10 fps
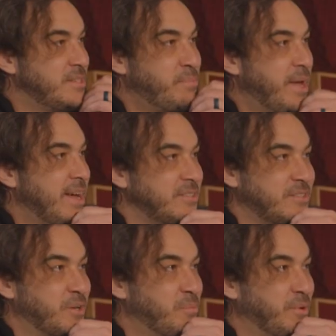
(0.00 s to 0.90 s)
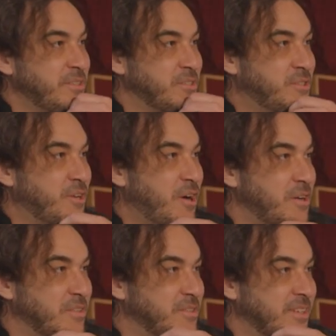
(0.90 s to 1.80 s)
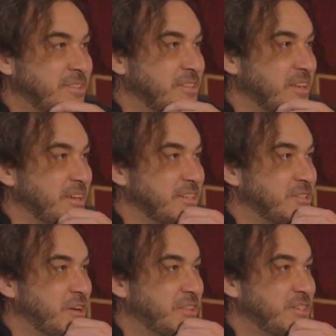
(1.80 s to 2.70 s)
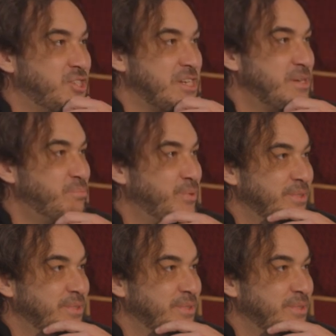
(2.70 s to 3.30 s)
and pans a good place to start. Yep. It's on the cheap.